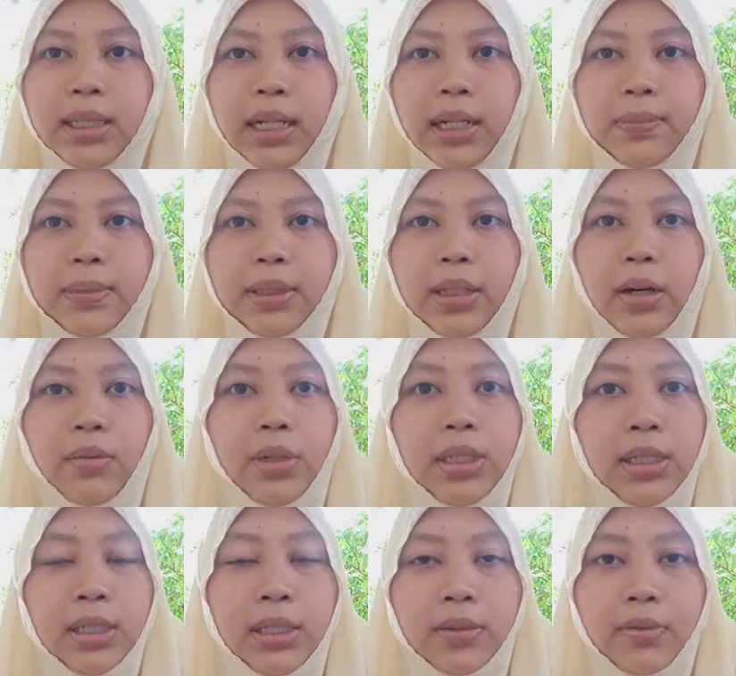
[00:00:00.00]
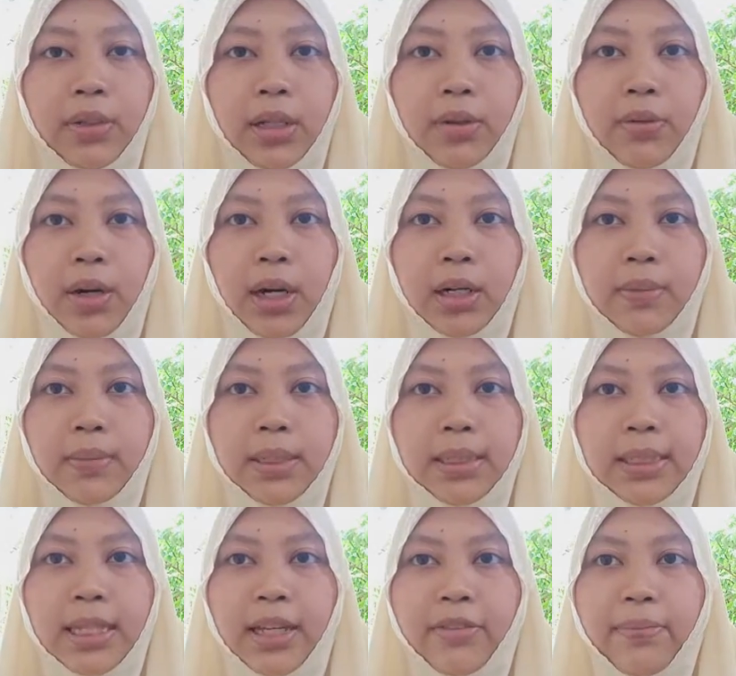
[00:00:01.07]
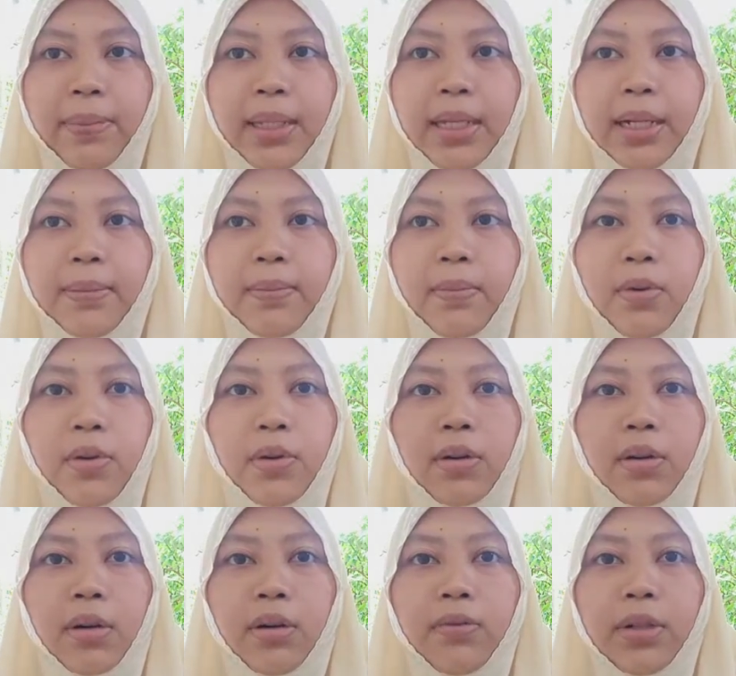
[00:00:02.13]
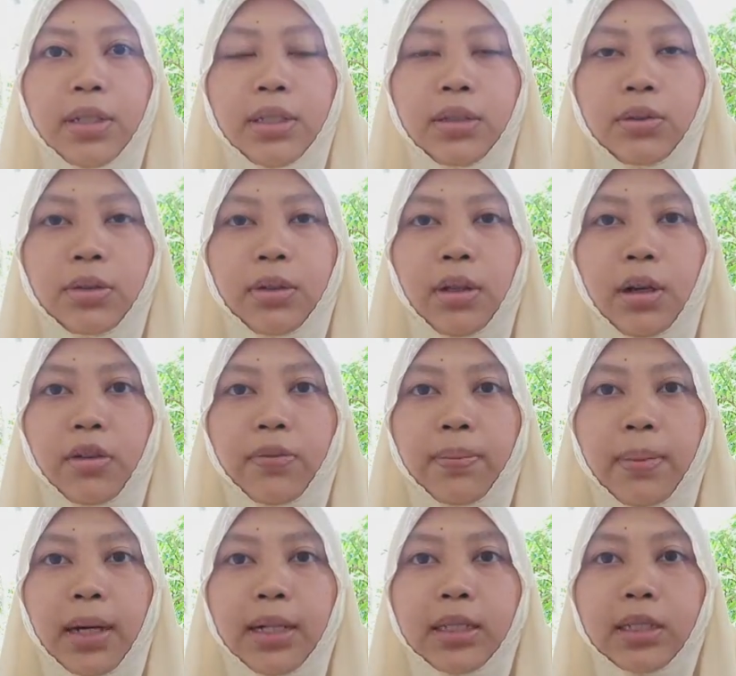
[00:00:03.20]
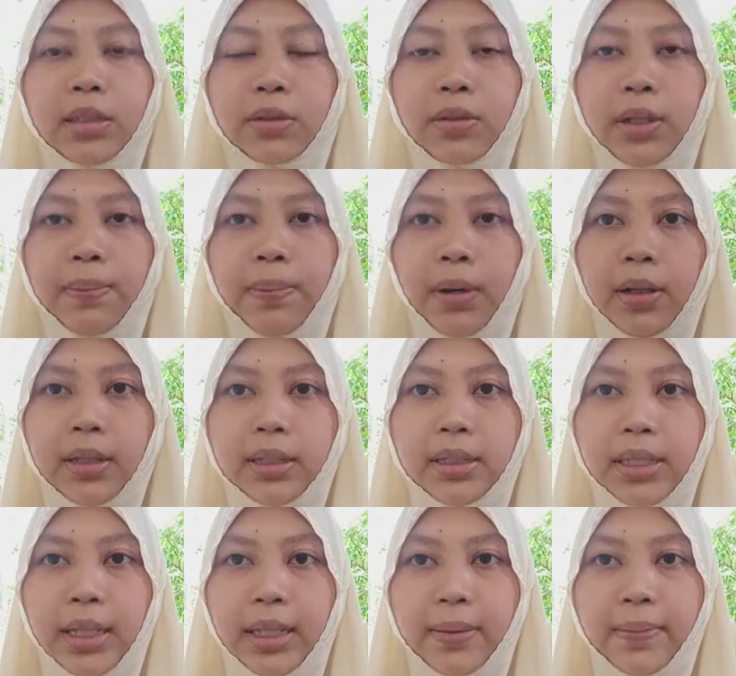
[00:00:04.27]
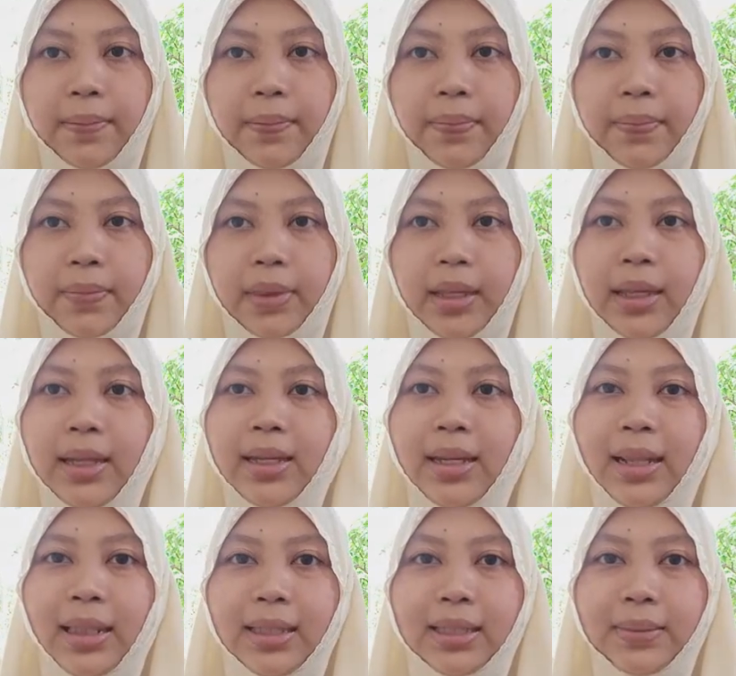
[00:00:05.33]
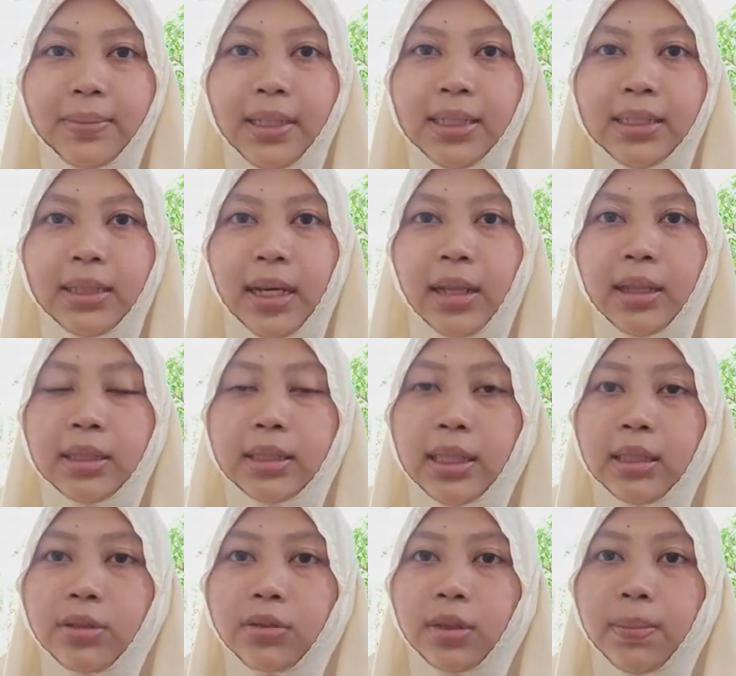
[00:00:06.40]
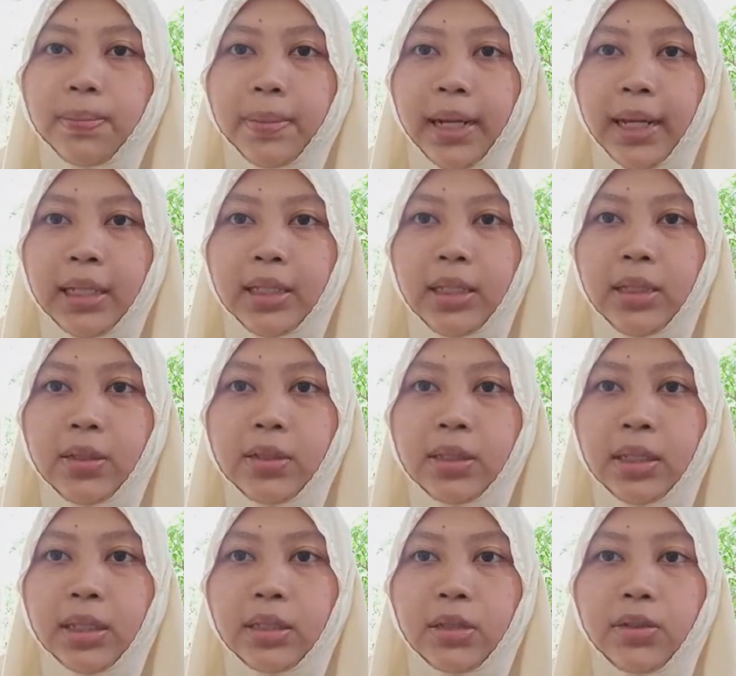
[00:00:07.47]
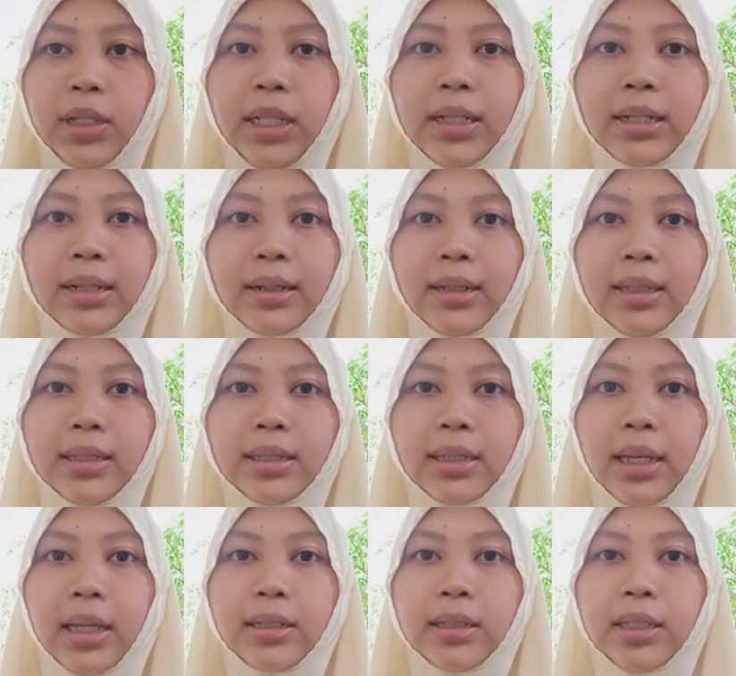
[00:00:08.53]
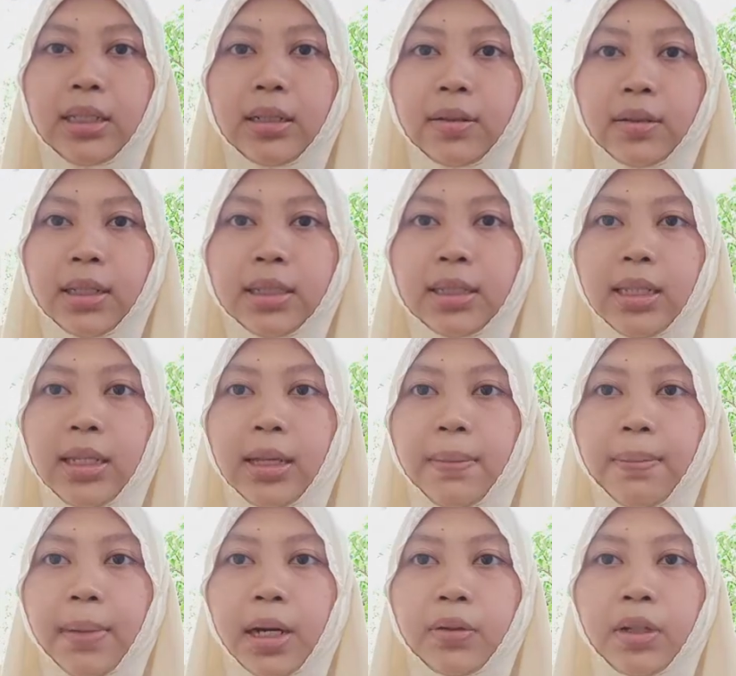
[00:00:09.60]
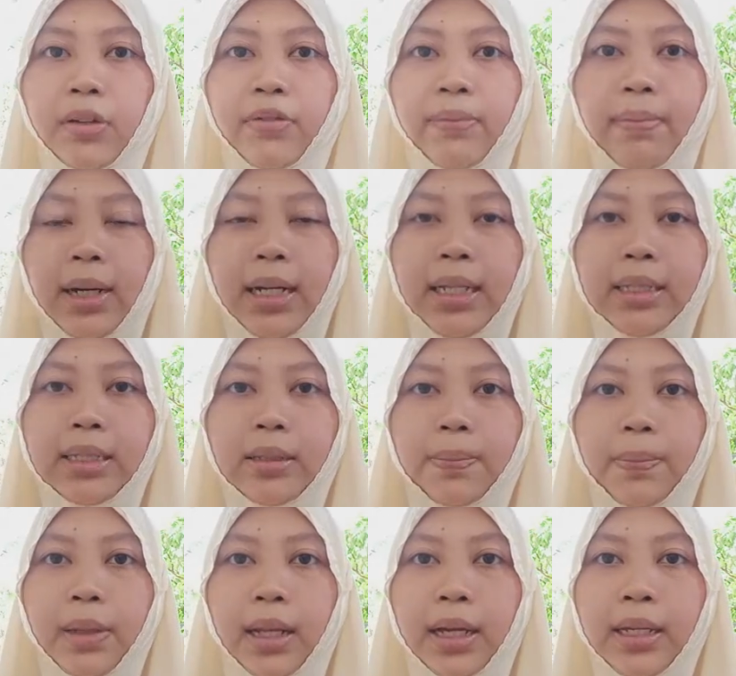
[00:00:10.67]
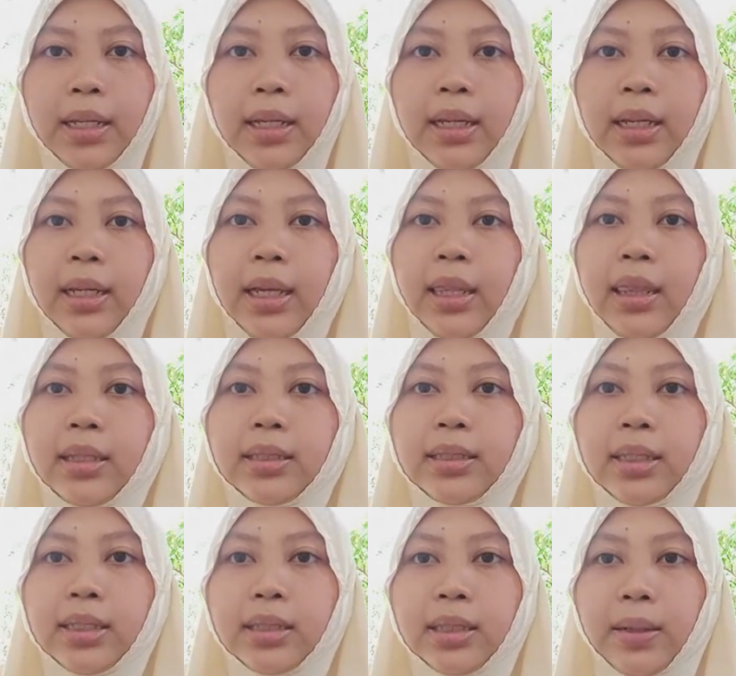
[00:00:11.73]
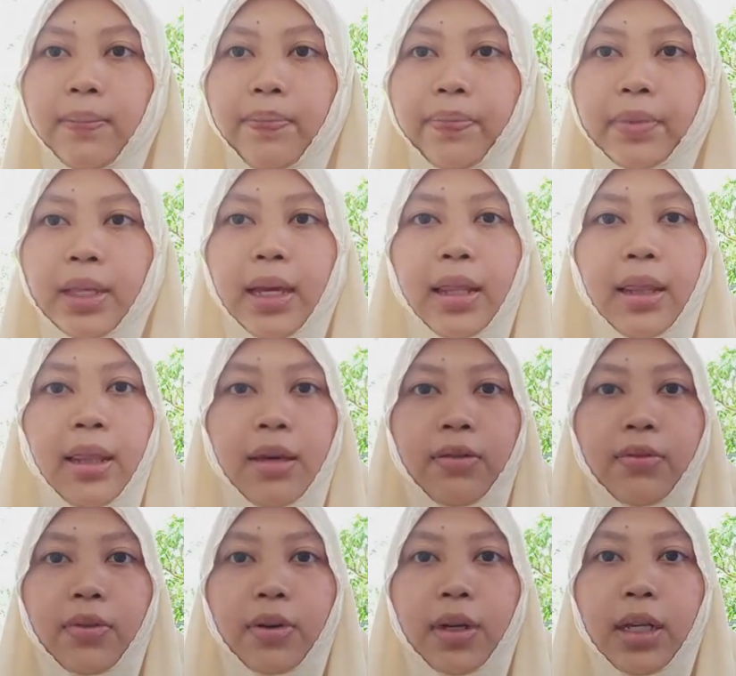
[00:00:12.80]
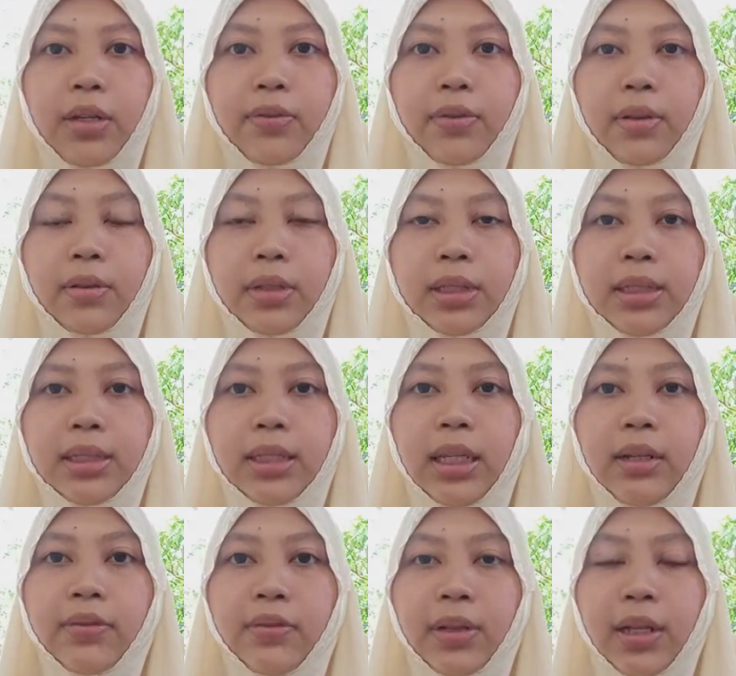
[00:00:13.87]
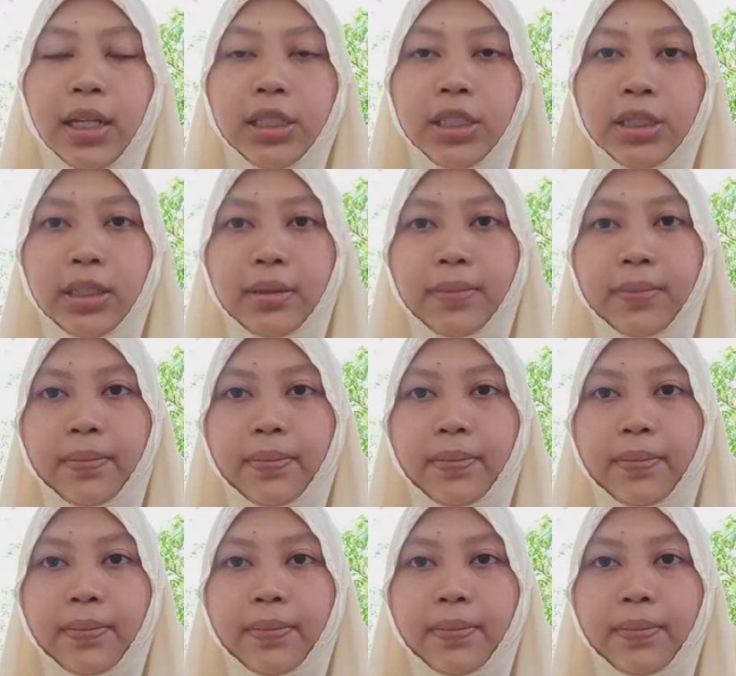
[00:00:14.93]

times, reserve requirements have become more of a tool of monetary policy. This means that the central bank uses it to increase and decrease the amount of money supply in the system and therefore influence inflation.